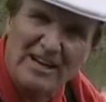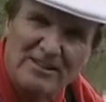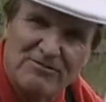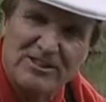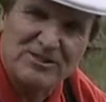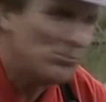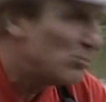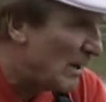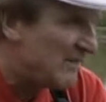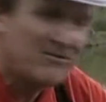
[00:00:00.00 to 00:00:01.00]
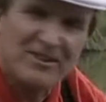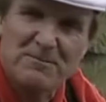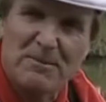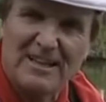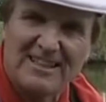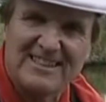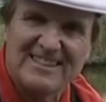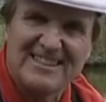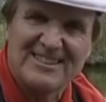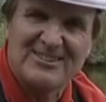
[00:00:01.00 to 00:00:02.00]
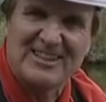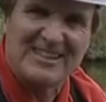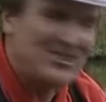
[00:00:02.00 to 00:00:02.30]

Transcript: how the fish went for the bait. You know,